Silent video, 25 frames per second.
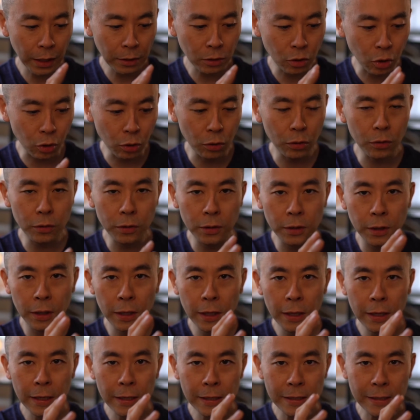
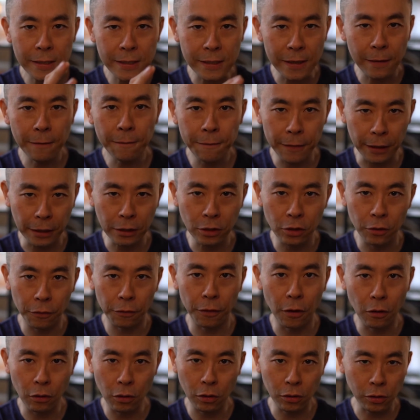choose something to
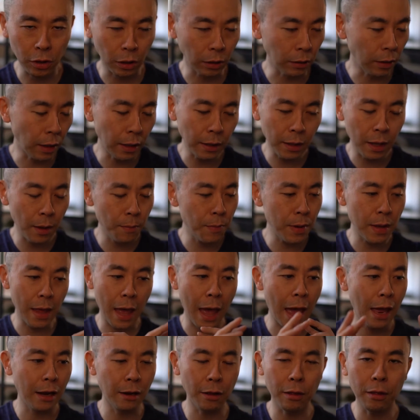focus on. And it could be
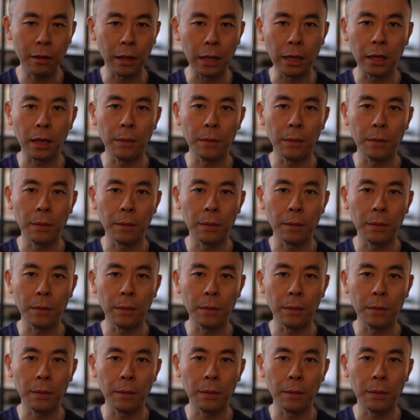anything.